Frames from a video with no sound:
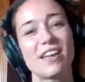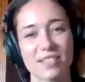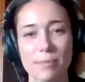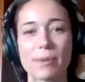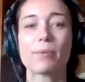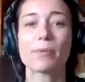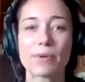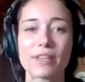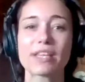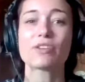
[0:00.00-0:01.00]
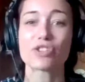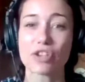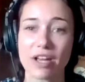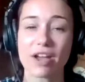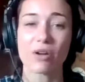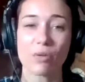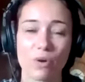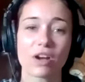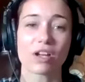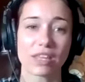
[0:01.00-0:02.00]
Some people are strung out on
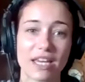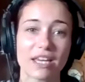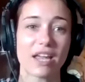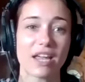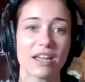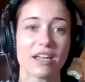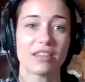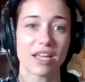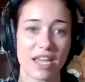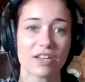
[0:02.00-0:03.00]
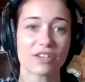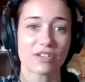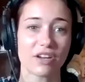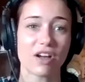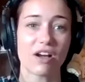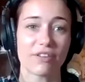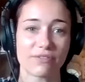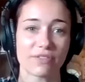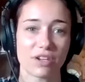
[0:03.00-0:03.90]
work late at night and they can't turn it off,